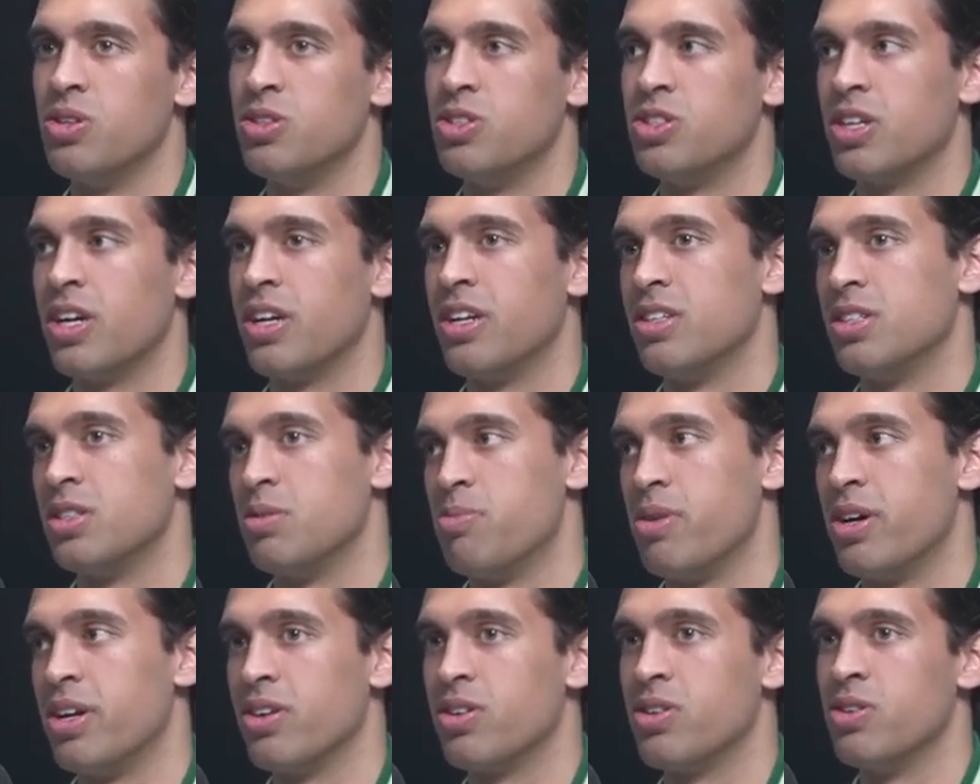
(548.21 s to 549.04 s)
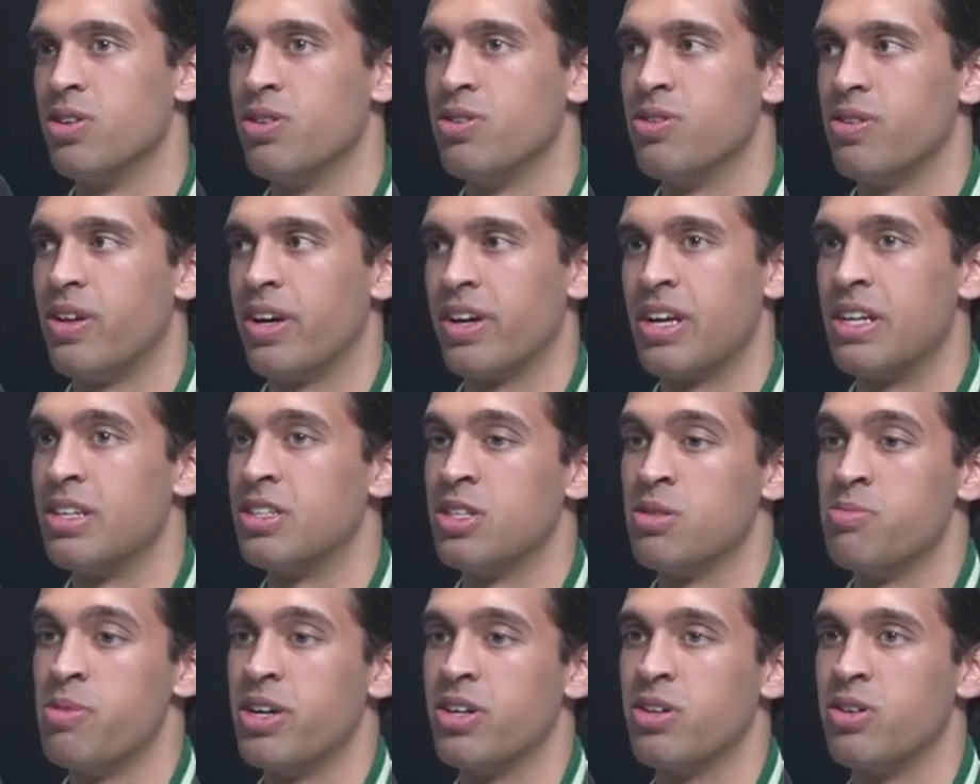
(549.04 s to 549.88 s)
you should get mm. into medical, like into
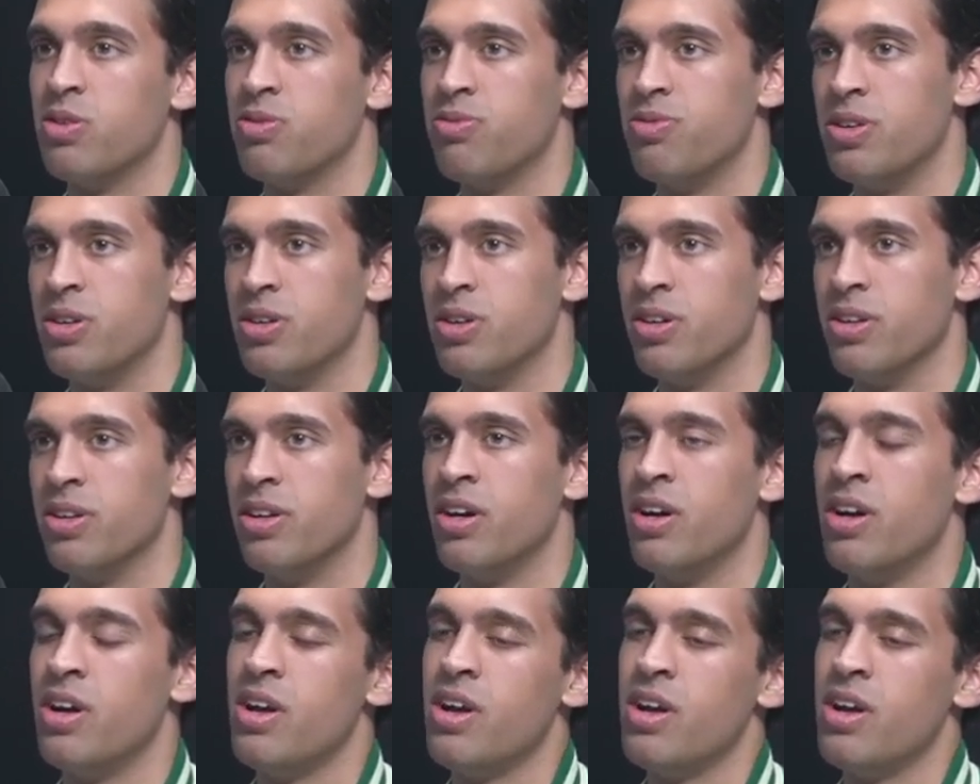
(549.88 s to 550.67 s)
the medical field.